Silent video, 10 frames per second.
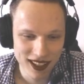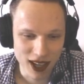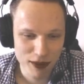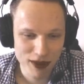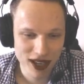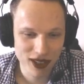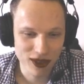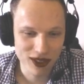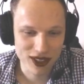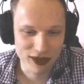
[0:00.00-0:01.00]
How big are the
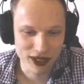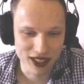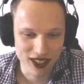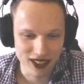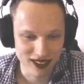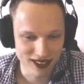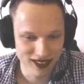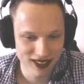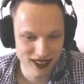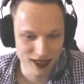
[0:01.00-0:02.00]
horns of your goat?
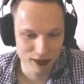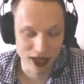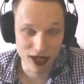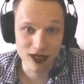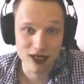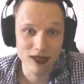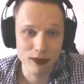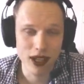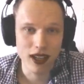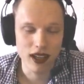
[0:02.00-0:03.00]
My goat,
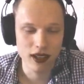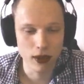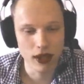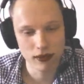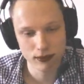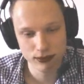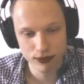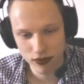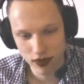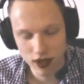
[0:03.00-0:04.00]
my, uh, well,
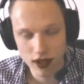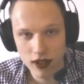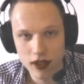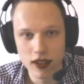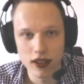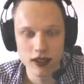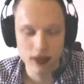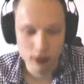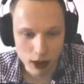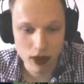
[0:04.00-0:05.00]

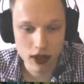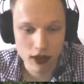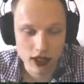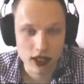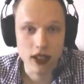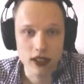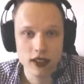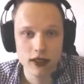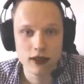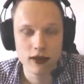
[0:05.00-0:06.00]
my mother is a goat,
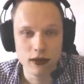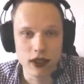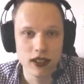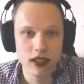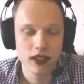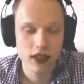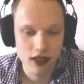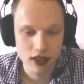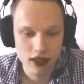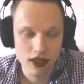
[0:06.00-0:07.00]
but
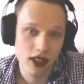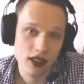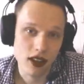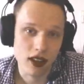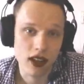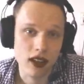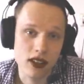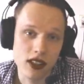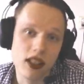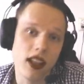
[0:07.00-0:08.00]
she's not here.
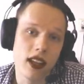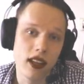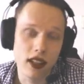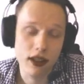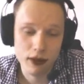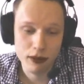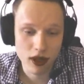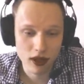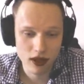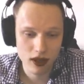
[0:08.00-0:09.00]
She's like in a different
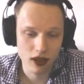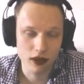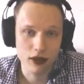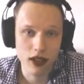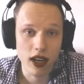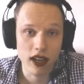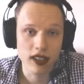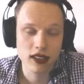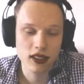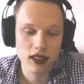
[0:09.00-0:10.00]
part of the
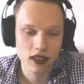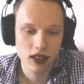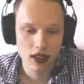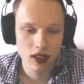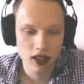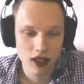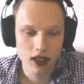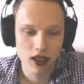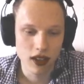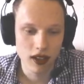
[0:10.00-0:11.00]
Netherlands.
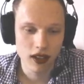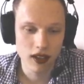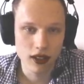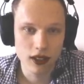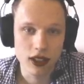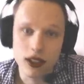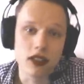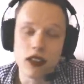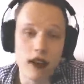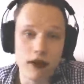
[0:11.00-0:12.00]
Uh, she
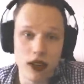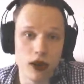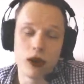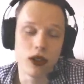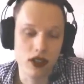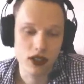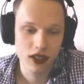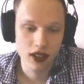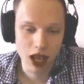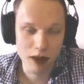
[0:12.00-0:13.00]
doesn't have any horns.
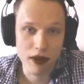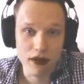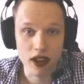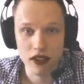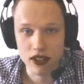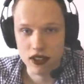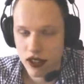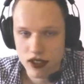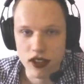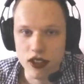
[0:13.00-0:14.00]
And my father is
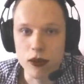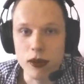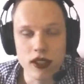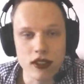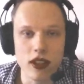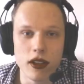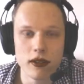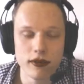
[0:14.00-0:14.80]
just a human, so...